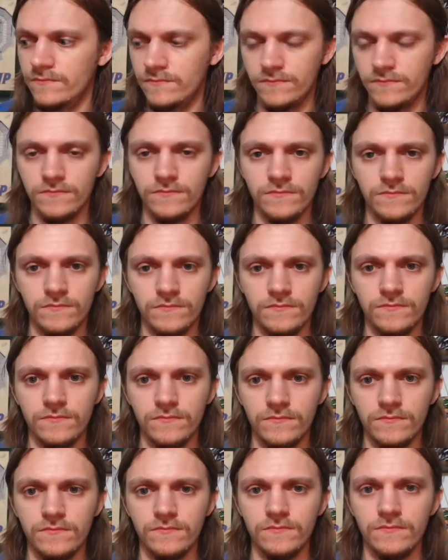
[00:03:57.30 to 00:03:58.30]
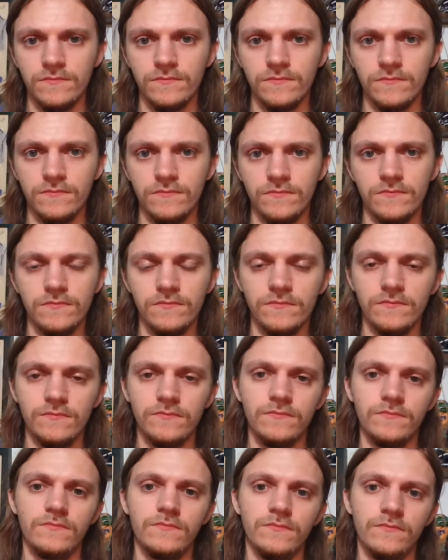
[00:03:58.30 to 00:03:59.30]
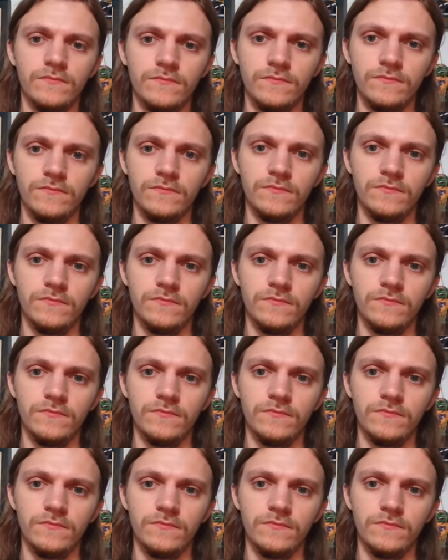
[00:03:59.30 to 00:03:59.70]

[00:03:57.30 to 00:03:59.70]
(silent)